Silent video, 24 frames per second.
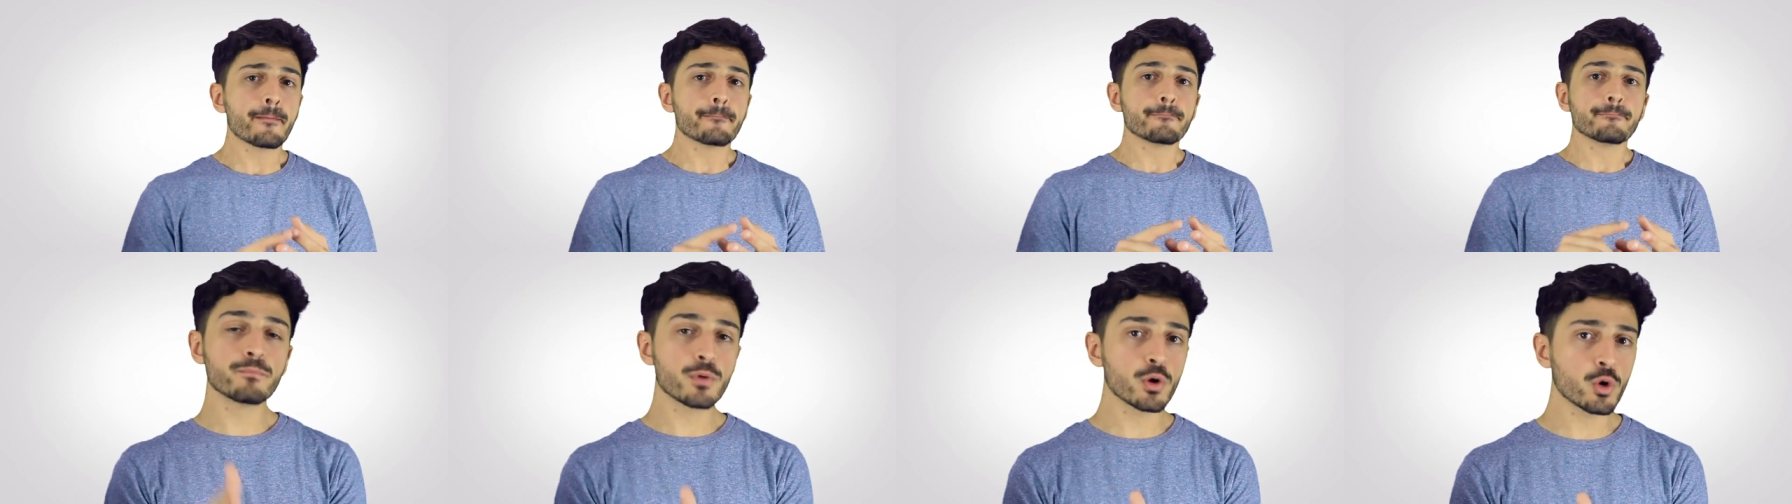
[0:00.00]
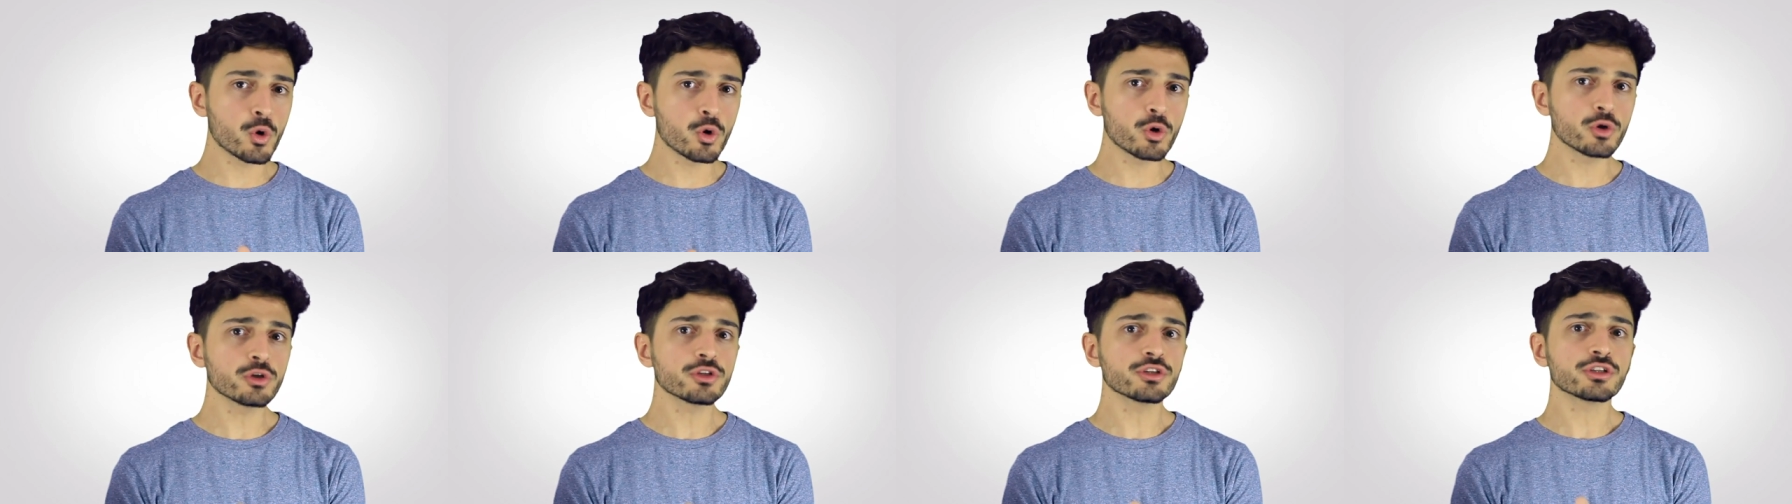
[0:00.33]

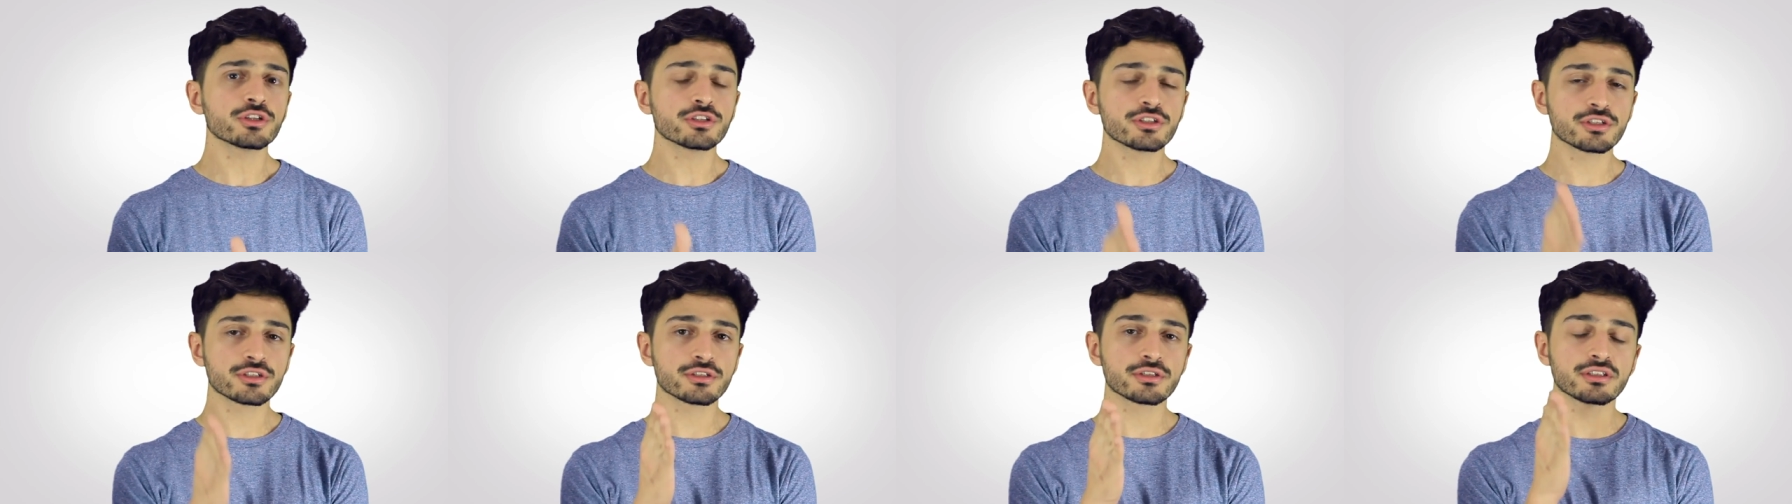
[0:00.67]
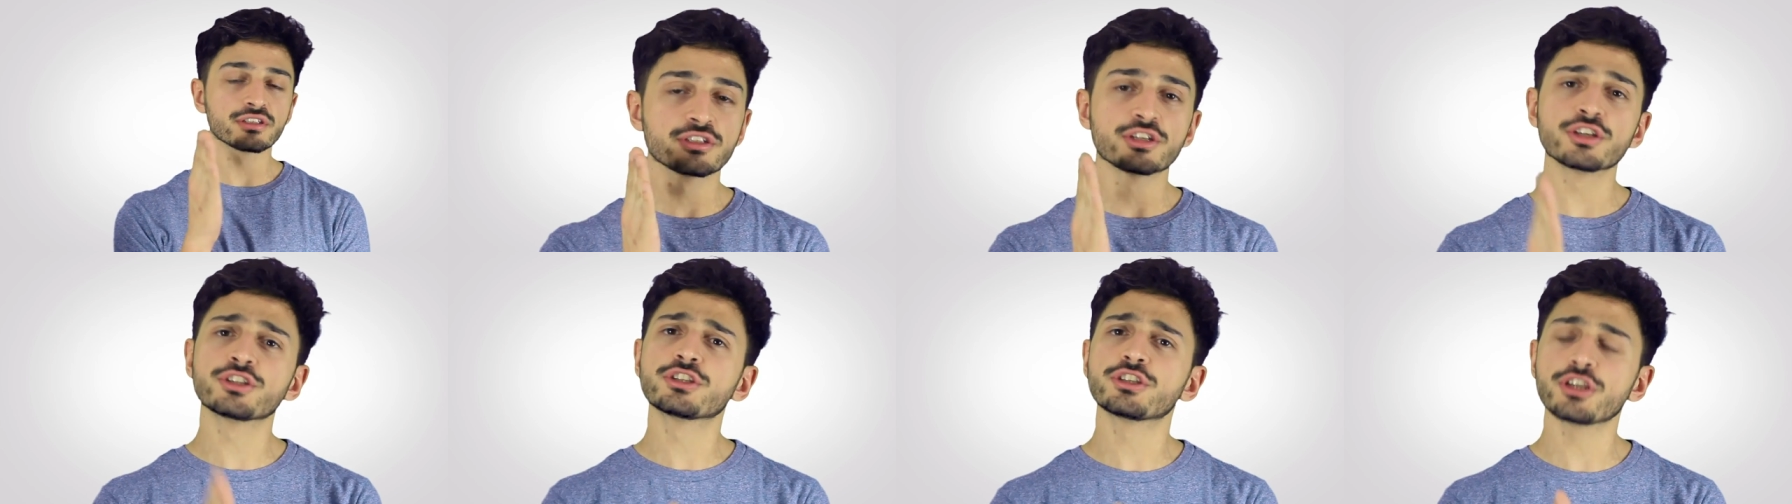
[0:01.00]
more
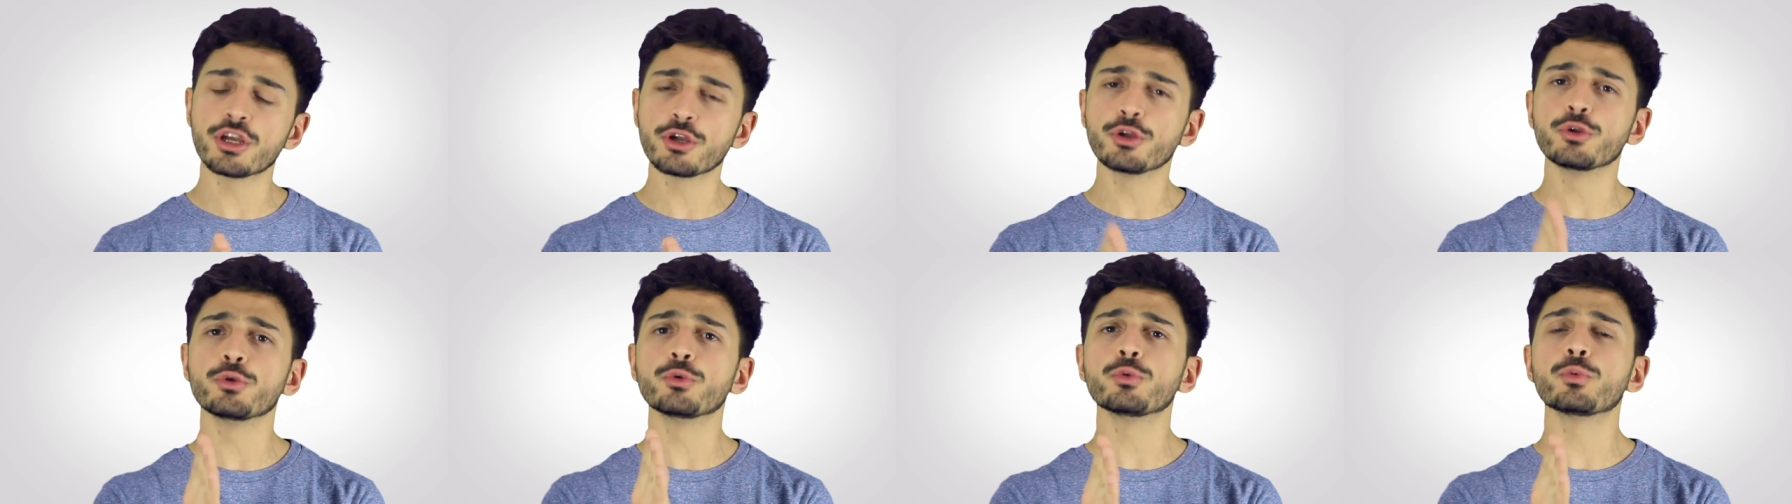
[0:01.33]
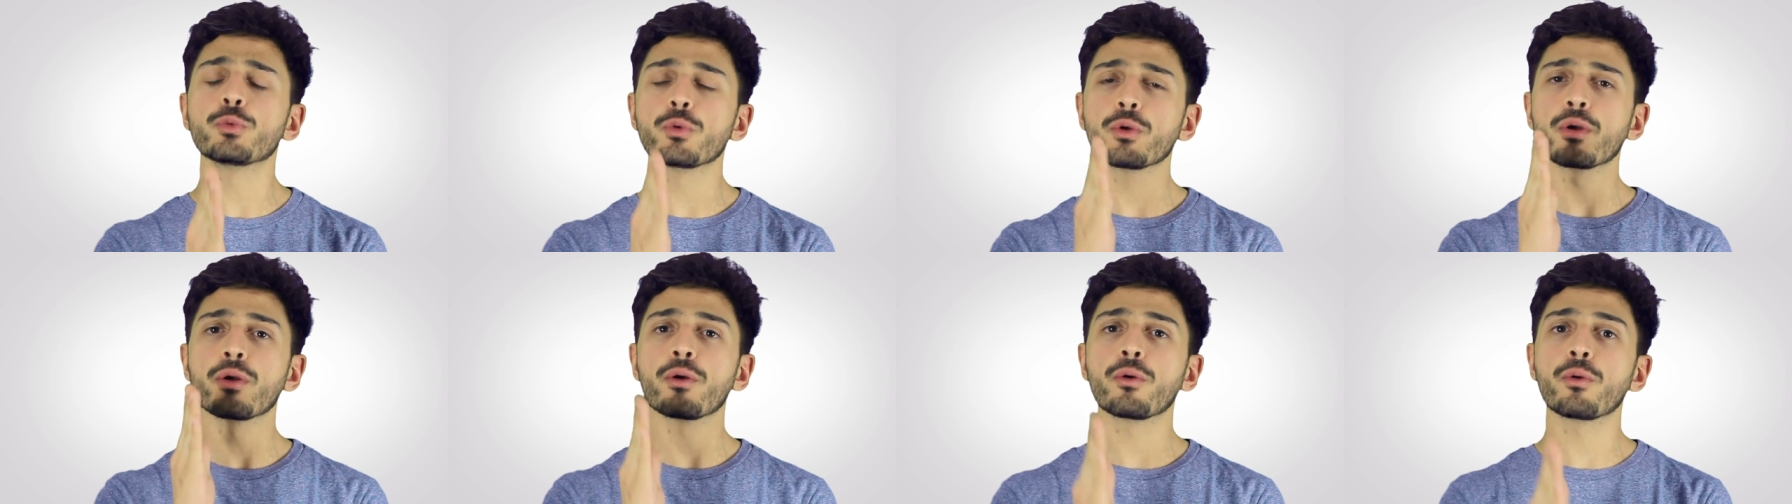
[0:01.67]
to do